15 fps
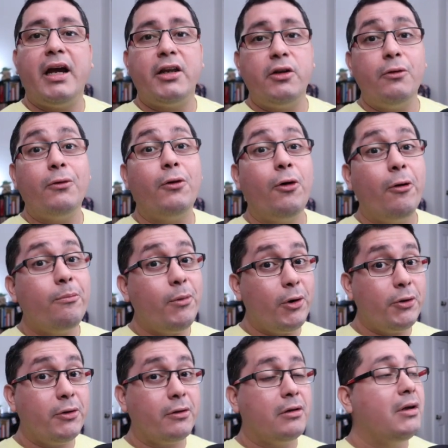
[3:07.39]
a new Go
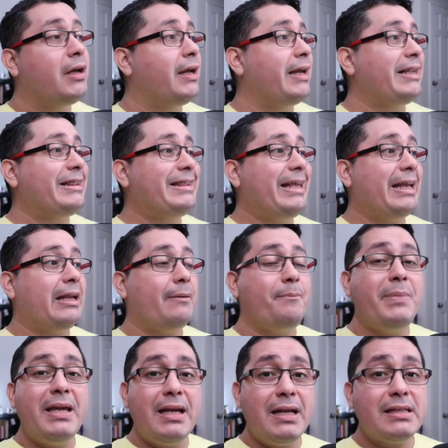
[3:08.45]
module. The
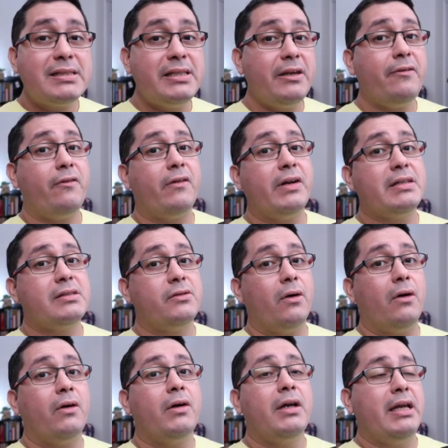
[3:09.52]
biggest difference
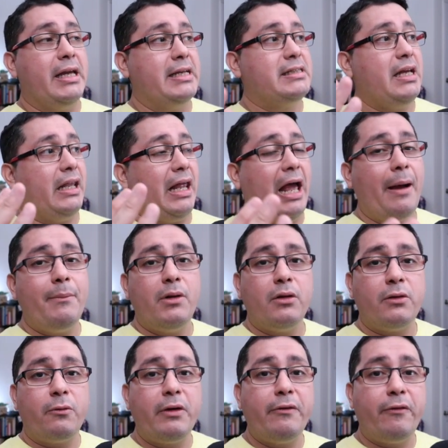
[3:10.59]
though is that I'm
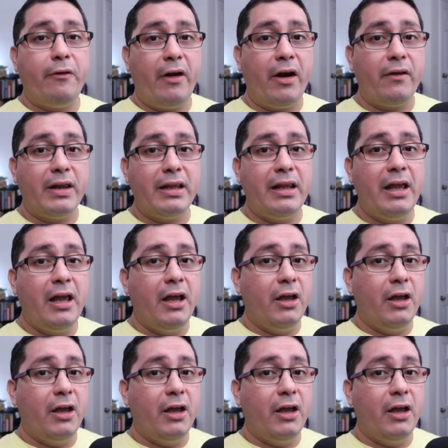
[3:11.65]
not referring